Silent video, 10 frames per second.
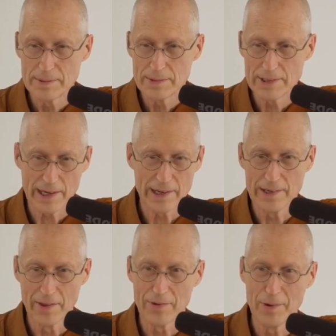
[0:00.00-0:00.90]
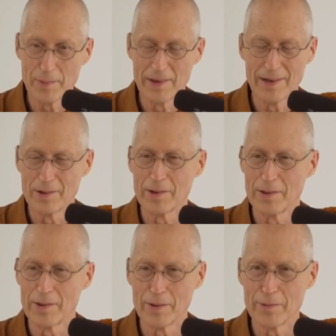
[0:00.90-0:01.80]
checking the therm, you know, the,
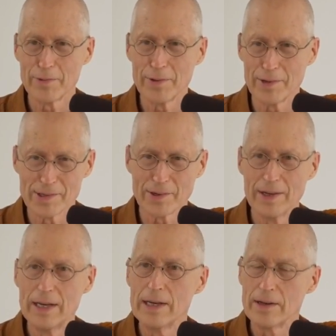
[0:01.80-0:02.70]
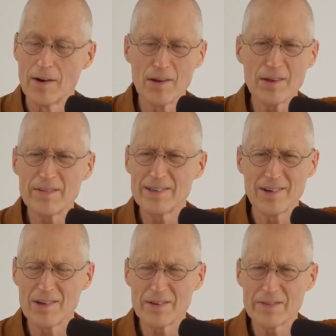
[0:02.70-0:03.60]
the, the furnace, or all of the
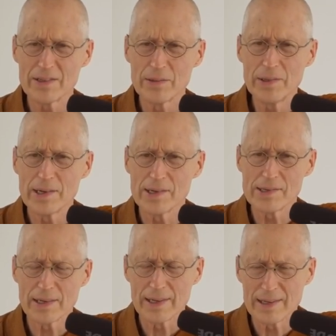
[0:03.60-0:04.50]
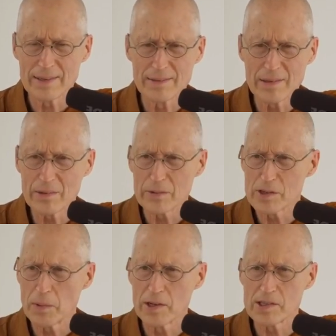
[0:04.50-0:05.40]
all of the duties and, and little
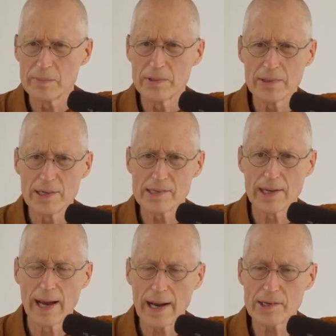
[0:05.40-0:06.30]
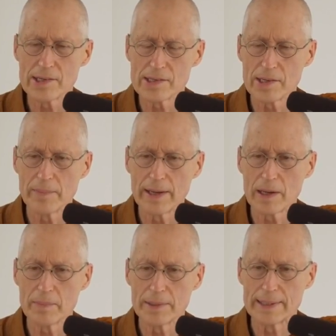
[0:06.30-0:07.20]
responsibilities and actions that make
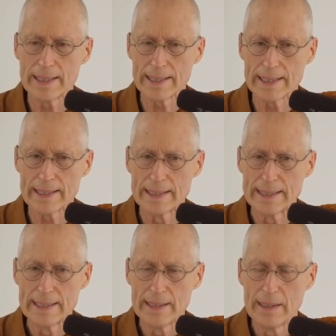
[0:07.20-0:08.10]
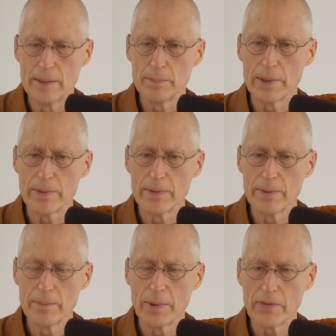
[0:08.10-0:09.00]
up a day. But
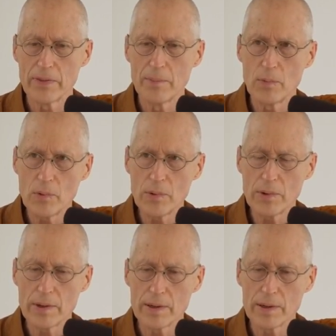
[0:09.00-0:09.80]
but the more